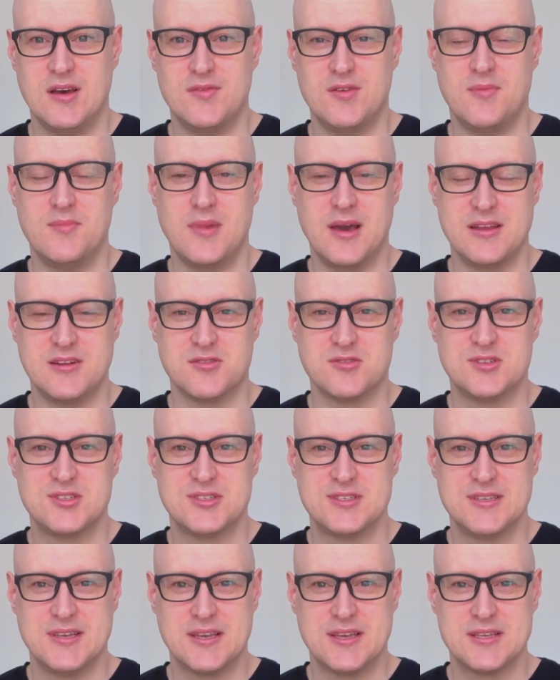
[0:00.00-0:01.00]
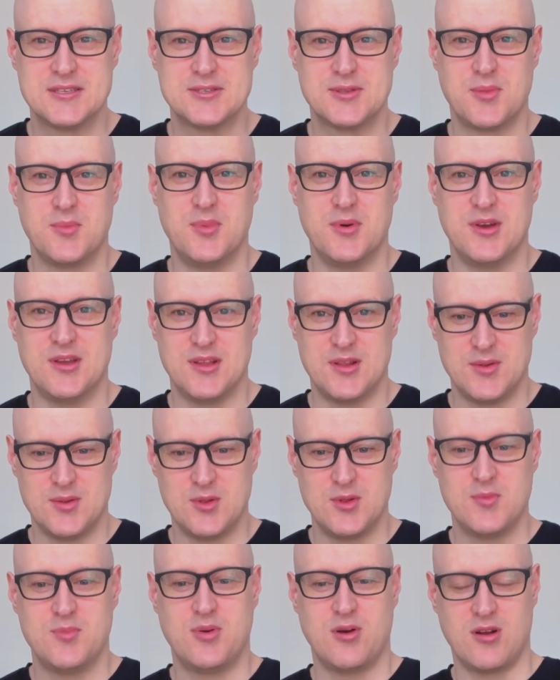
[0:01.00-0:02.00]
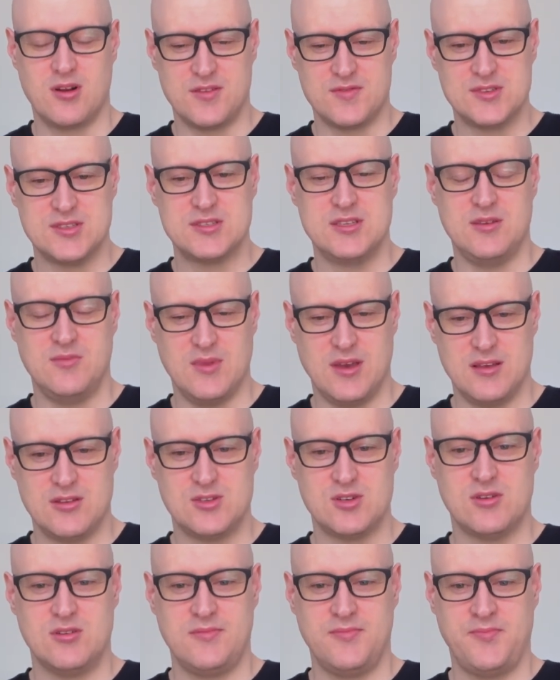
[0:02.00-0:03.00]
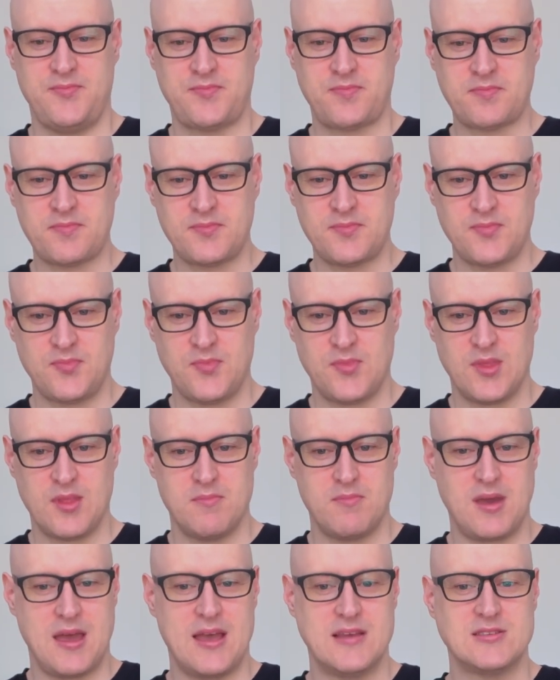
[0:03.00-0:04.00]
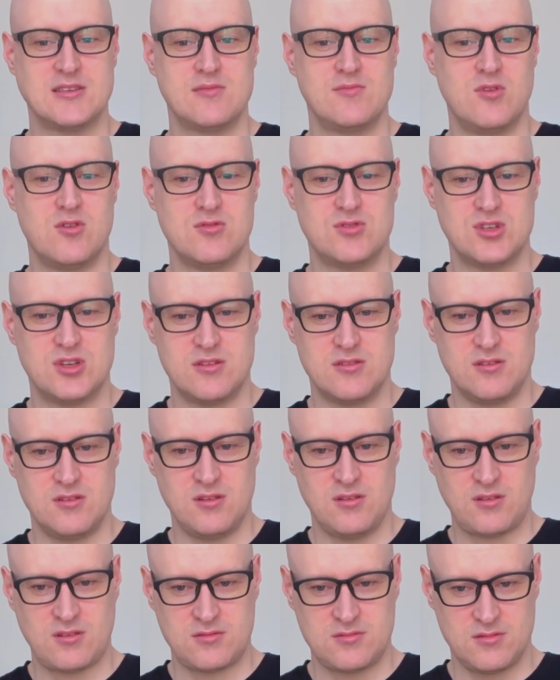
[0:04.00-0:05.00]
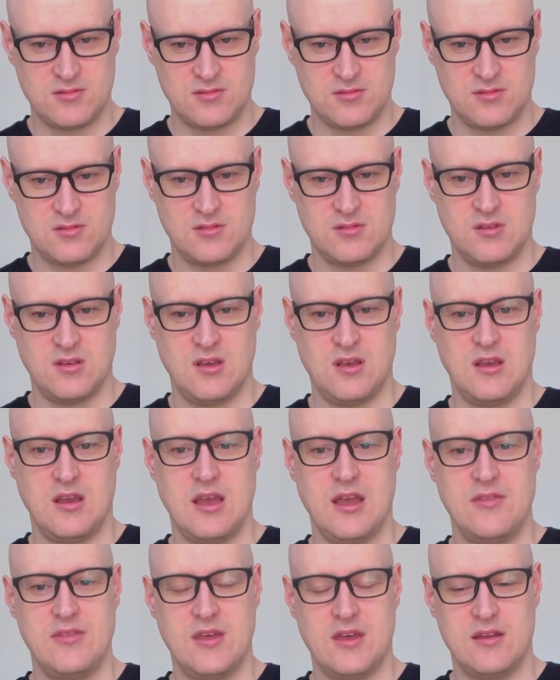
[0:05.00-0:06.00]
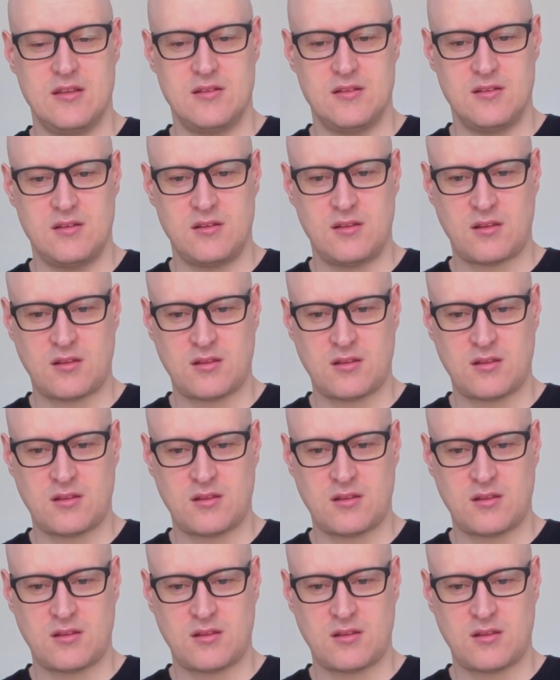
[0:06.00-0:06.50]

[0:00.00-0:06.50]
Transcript: a minor 6th, but part of C major, passing motion, and then,